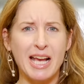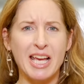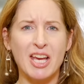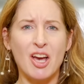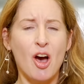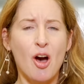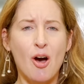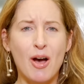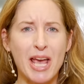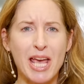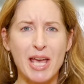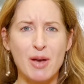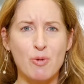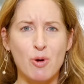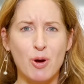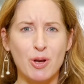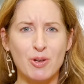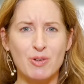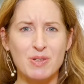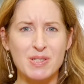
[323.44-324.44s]
I can't hear
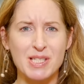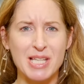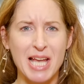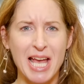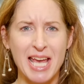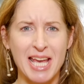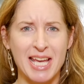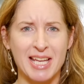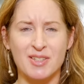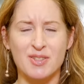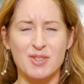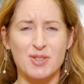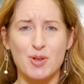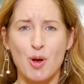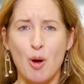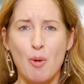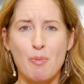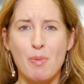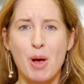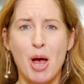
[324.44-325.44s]
what you're saying.
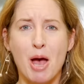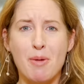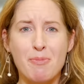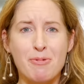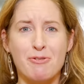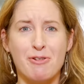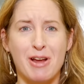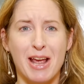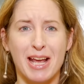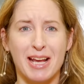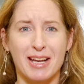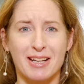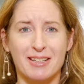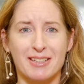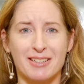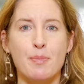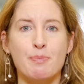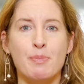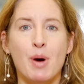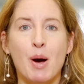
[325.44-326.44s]
Stop murmuring.
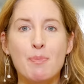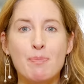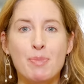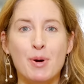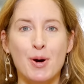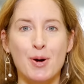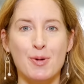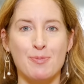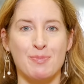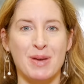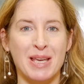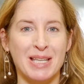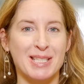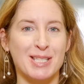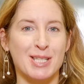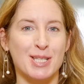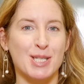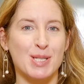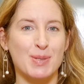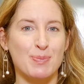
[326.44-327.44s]
Mumble means
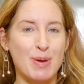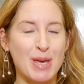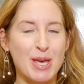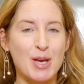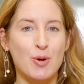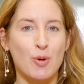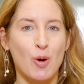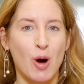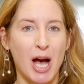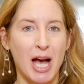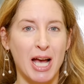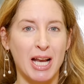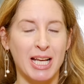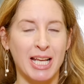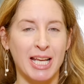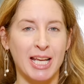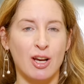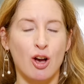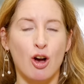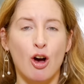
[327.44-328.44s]
to speak
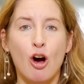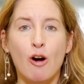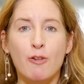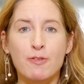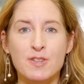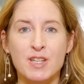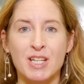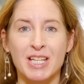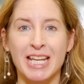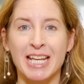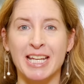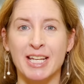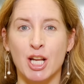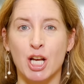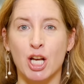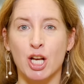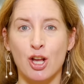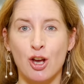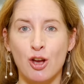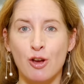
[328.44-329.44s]
quietly, often in a
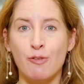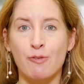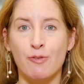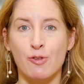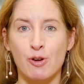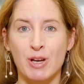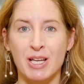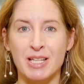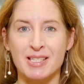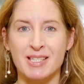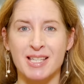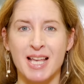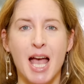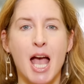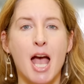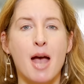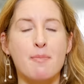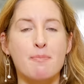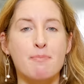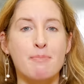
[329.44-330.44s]
low voice,
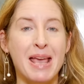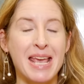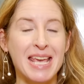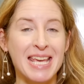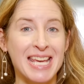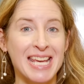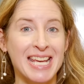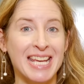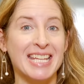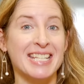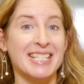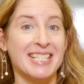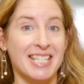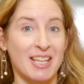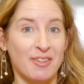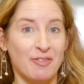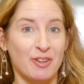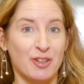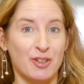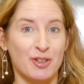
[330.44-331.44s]
making it
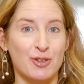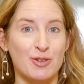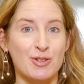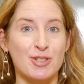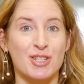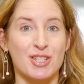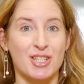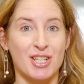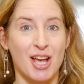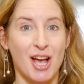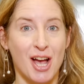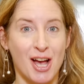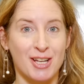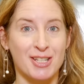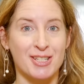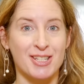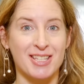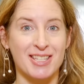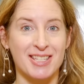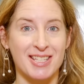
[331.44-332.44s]
difficult to
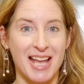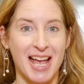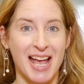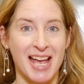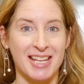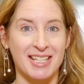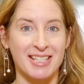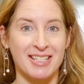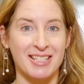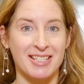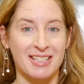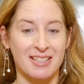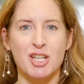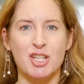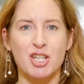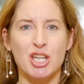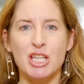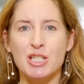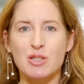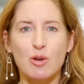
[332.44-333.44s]
understand.
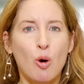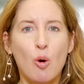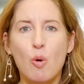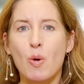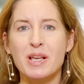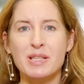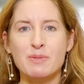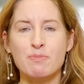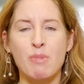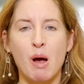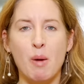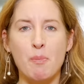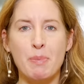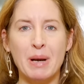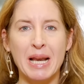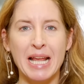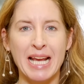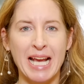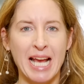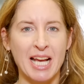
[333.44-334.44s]
She's always
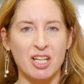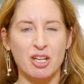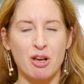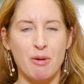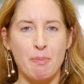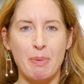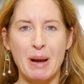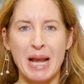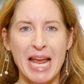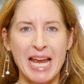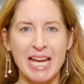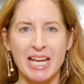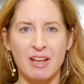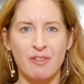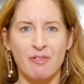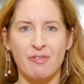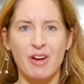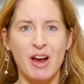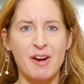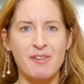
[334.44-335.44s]
mumbling and
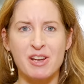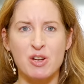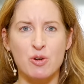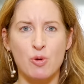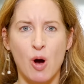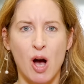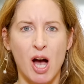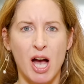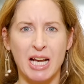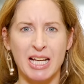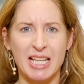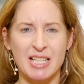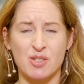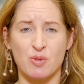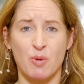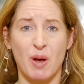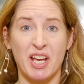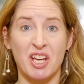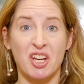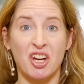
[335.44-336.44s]
complaining very quietly,
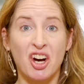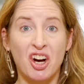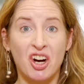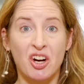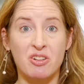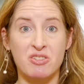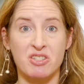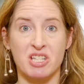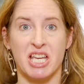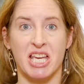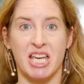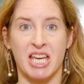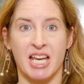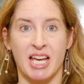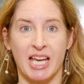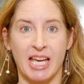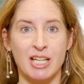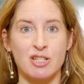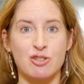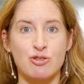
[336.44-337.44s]
so I can't
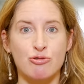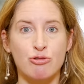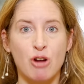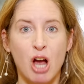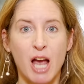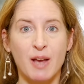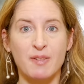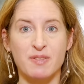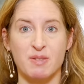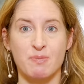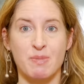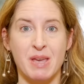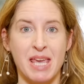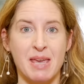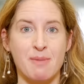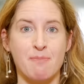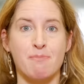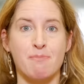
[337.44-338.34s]
hear. It drives me